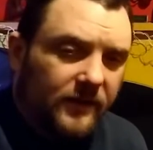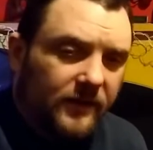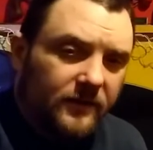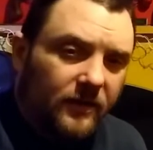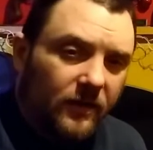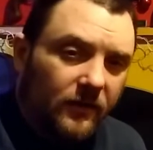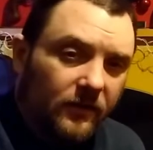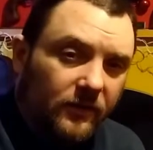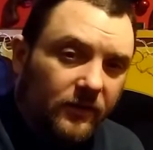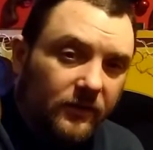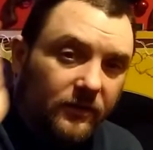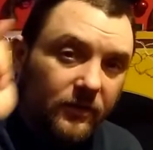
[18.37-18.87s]
So
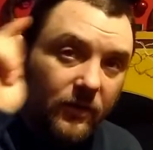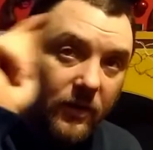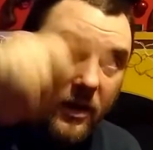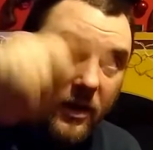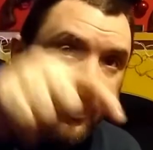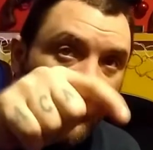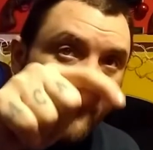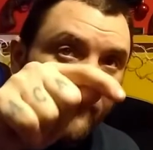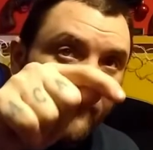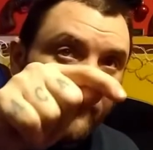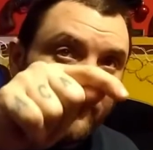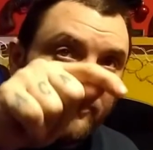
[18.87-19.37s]
I'm going to do a
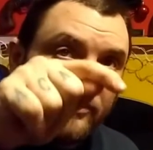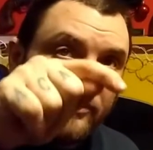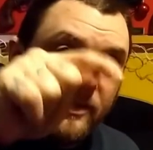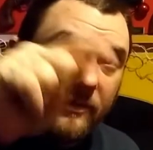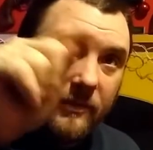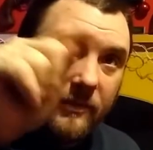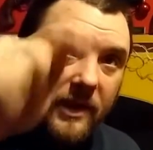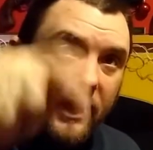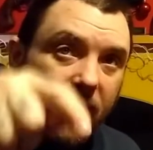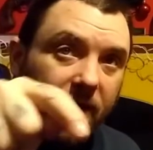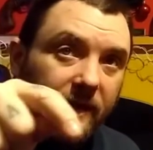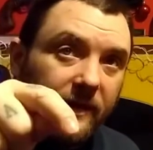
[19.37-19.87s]
live stream
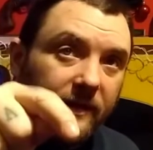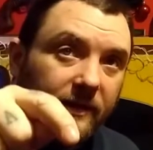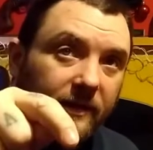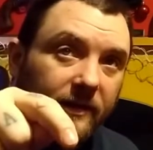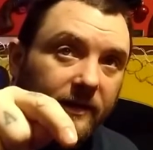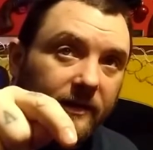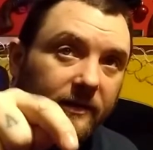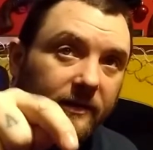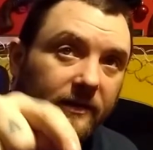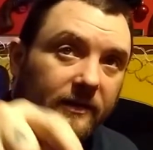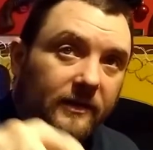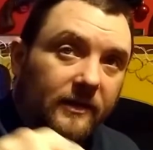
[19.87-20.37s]

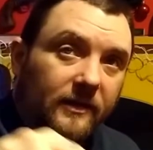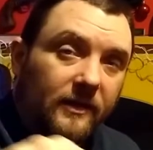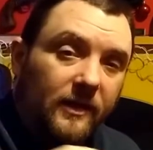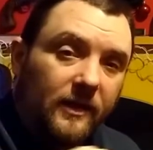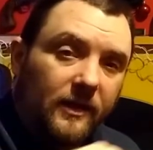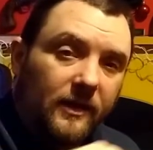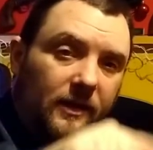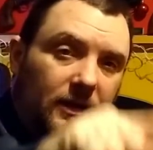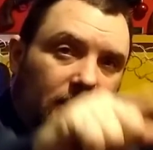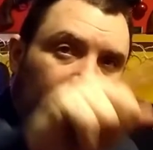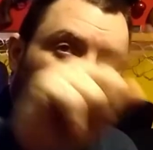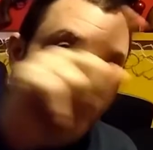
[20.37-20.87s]
later.
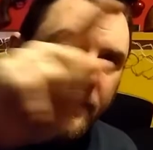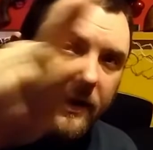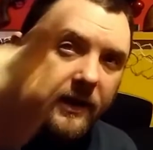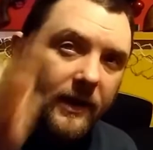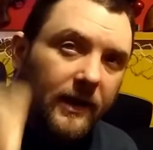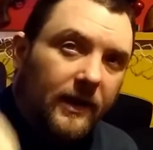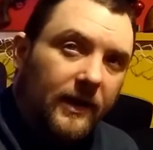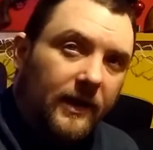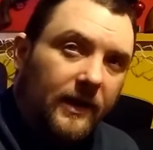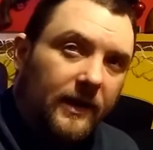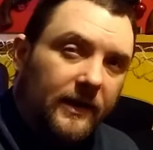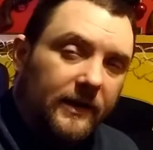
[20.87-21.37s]

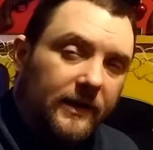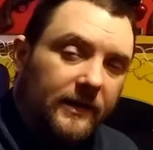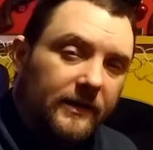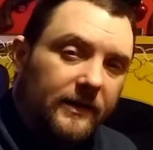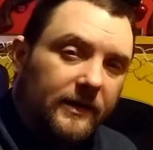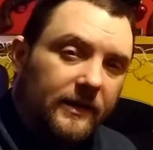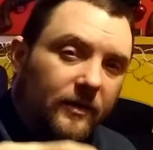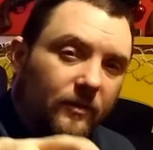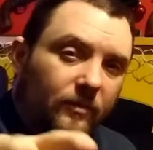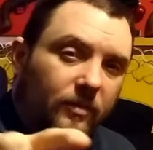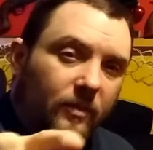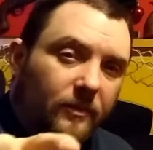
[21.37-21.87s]

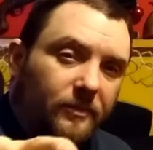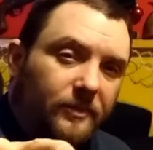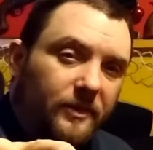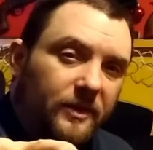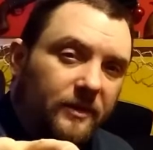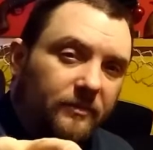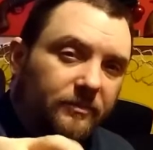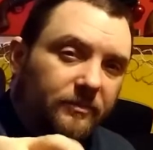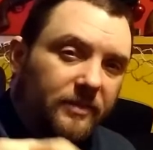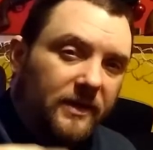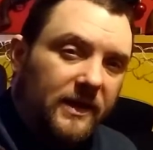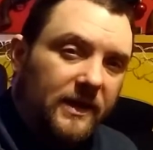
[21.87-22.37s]
It'll
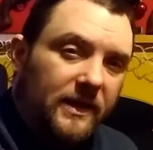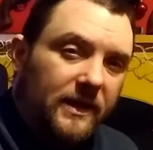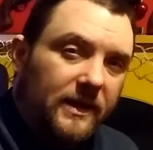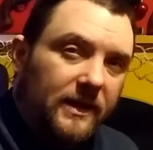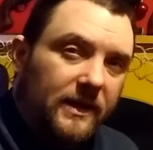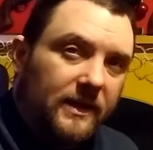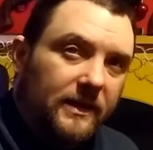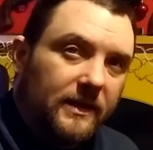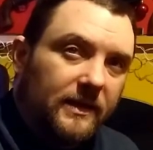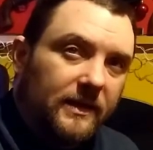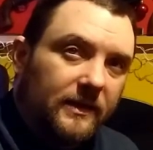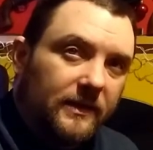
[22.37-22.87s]
probably
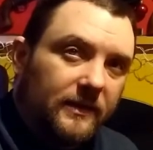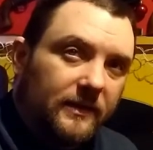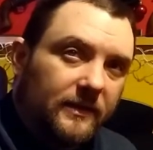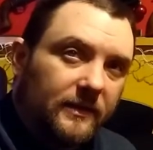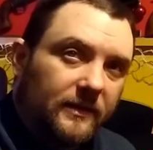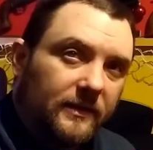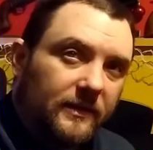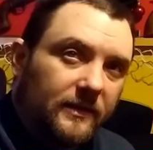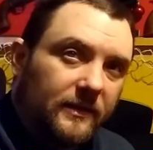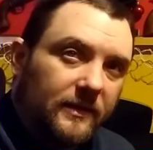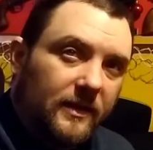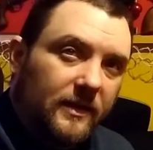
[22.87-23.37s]
be
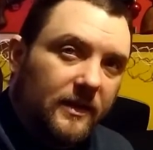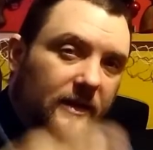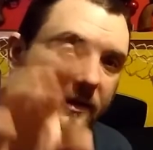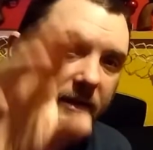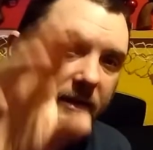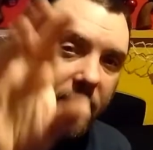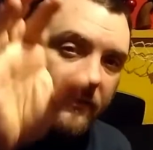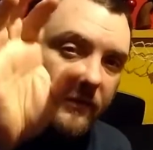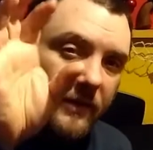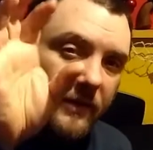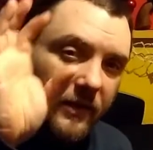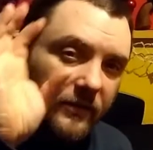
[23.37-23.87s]

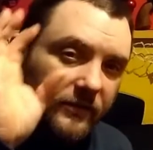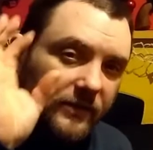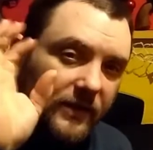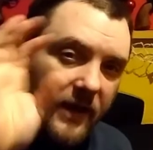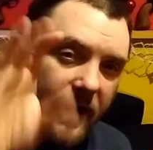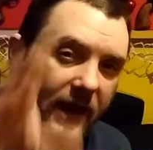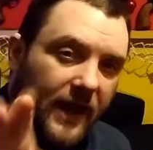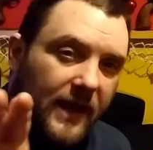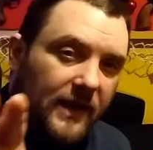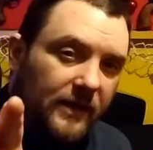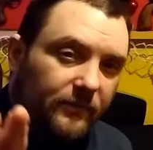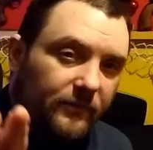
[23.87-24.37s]
around
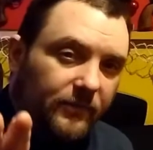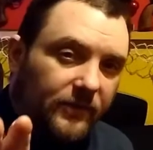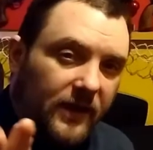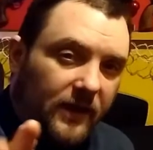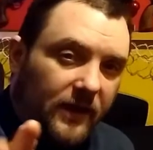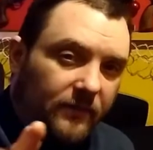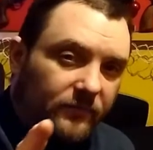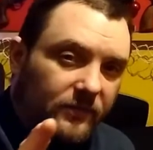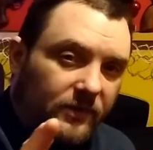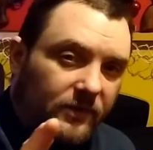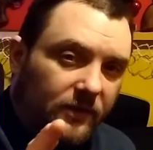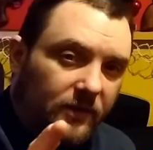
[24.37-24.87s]
8
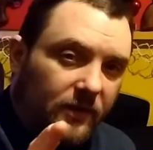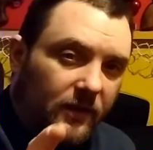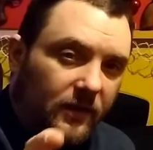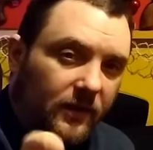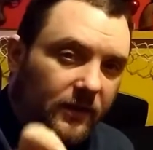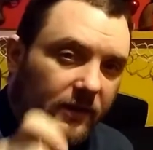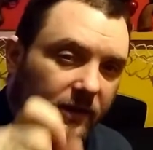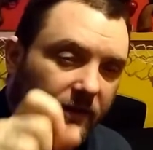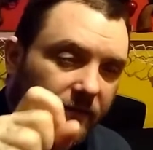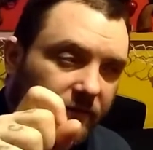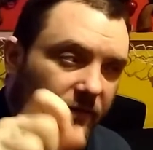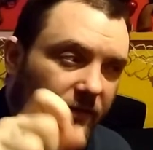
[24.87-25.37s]
p.m.
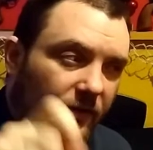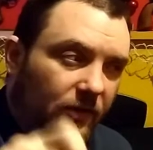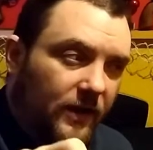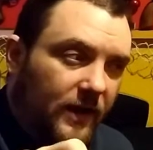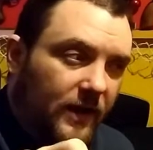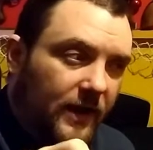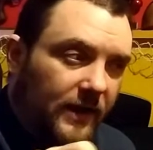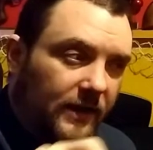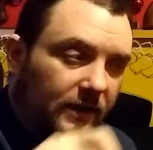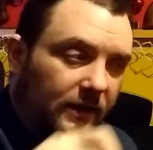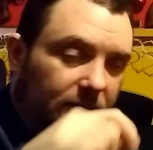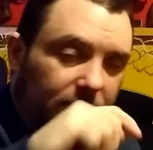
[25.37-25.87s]
tonight, if not
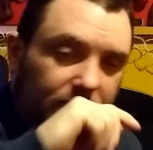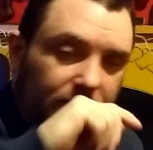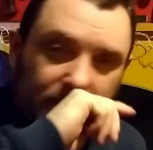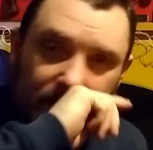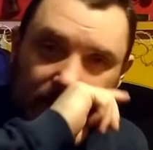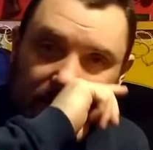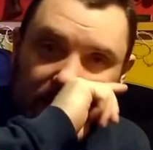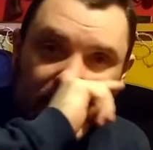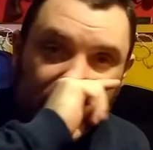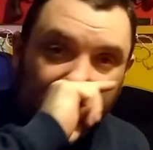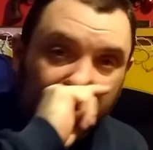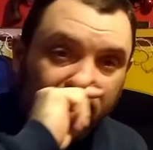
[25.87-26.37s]
8
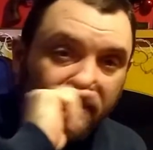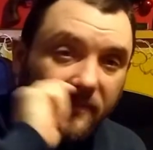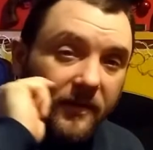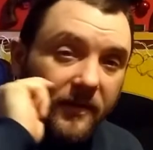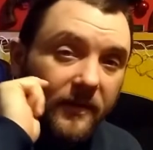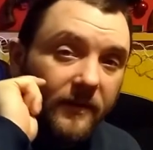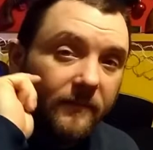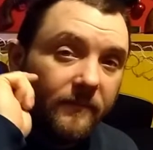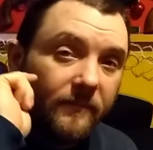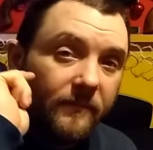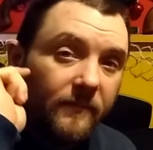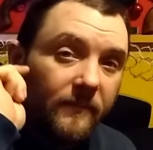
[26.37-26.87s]
p.m,
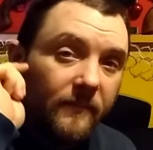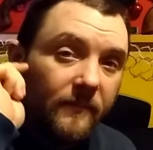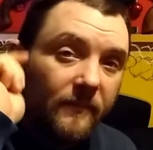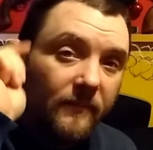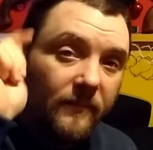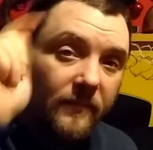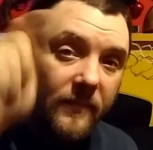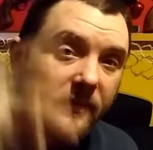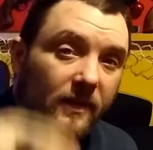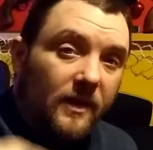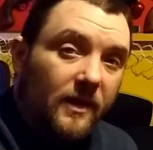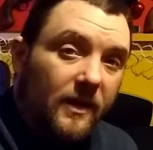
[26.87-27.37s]

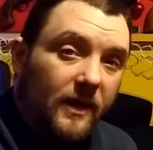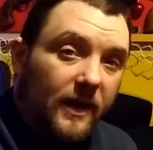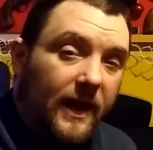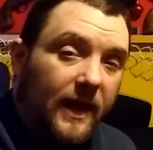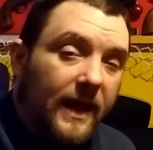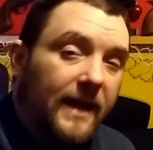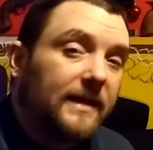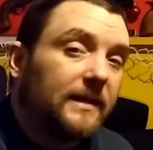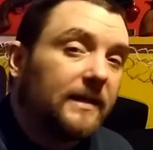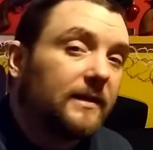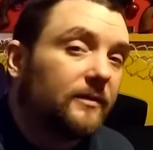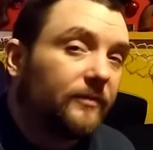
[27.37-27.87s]

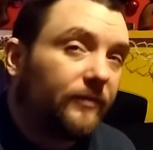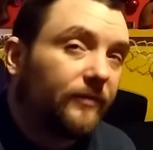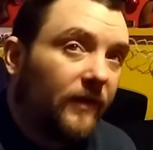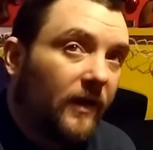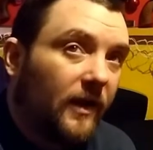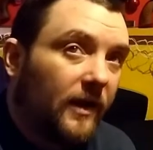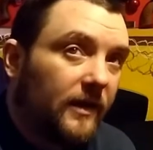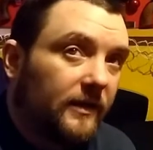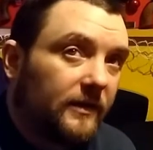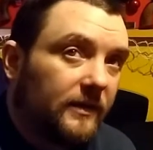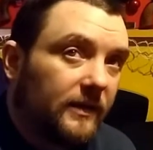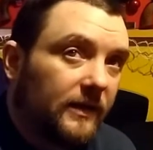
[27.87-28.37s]

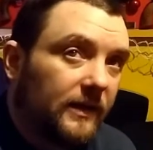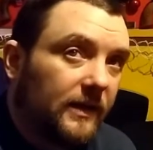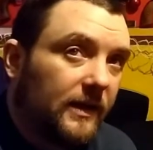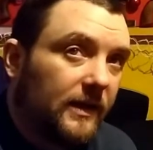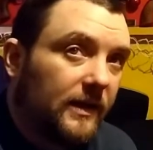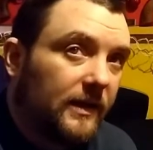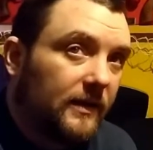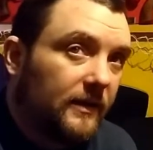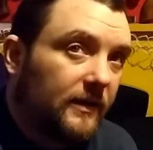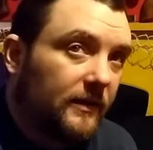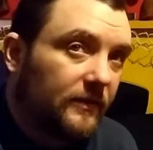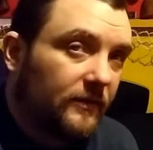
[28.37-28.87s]
8:30, it
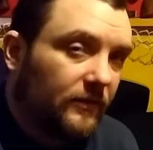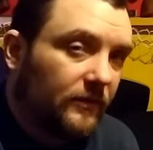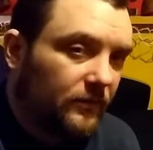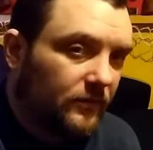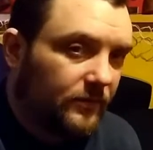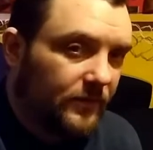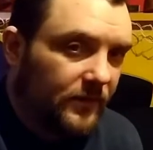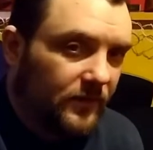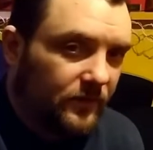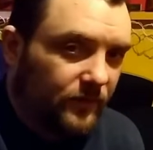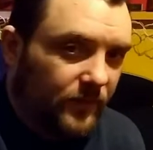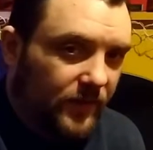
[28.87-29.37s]
all
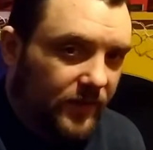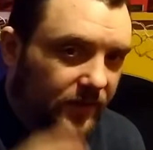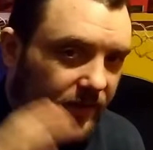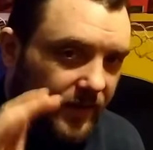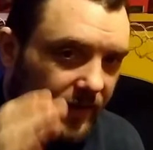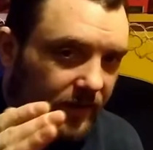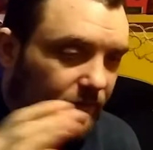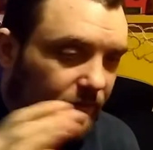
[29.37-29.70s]
depends when this